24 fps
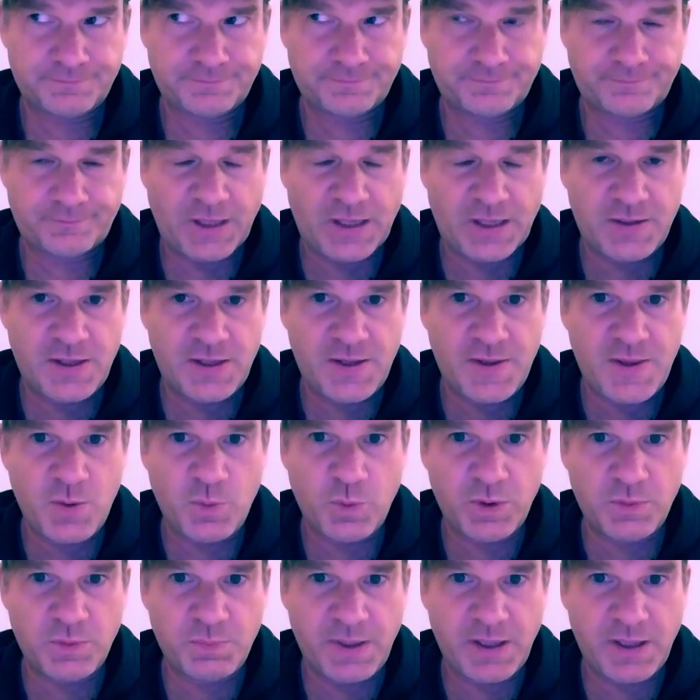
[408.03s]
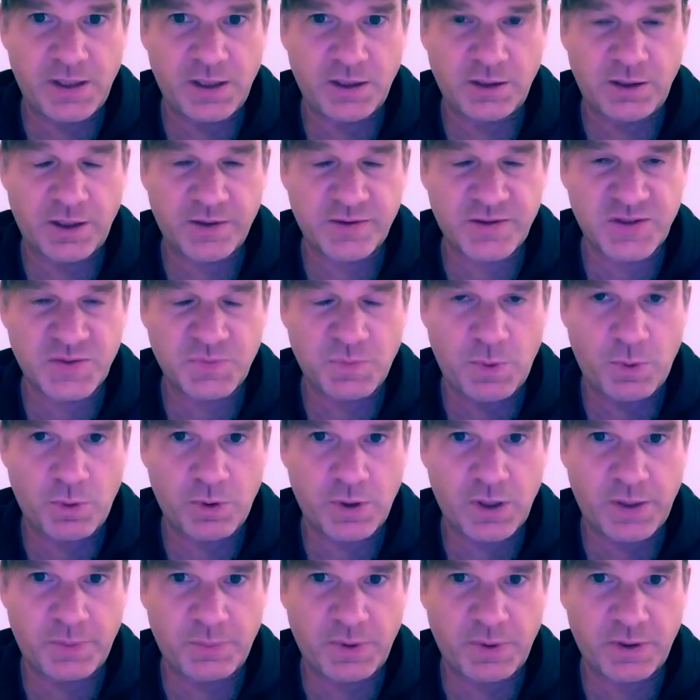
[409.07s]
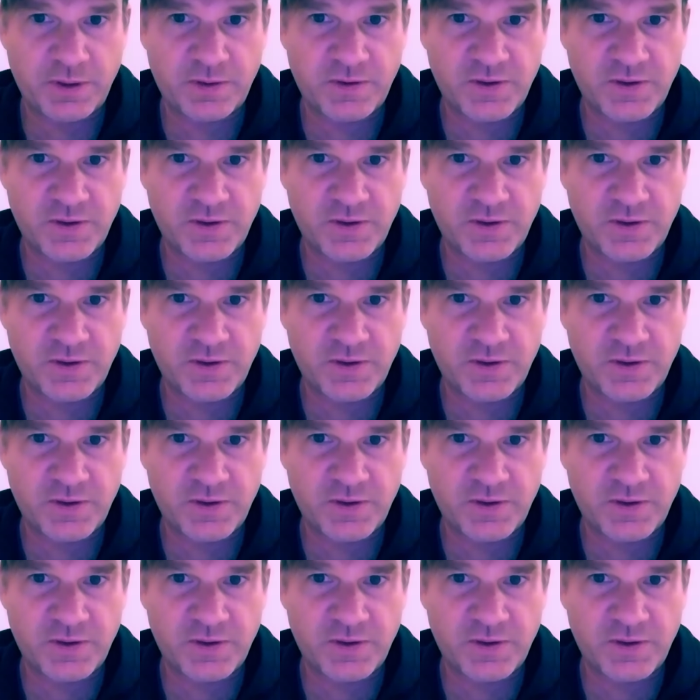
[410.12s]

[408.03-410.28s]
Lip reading: And then they would make a lot of smoke come out of